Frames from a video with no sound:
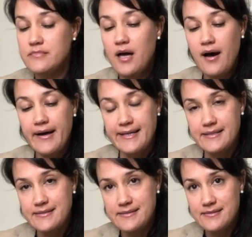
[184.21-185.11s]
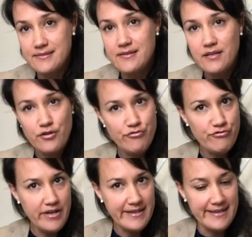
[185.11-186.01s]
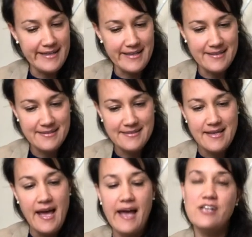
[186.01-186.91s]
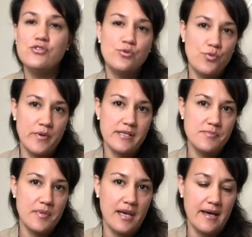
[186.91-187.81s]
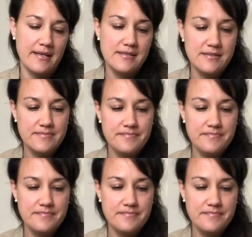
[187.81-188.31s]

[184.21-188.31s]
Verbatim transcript: kind, friendly, and always polite.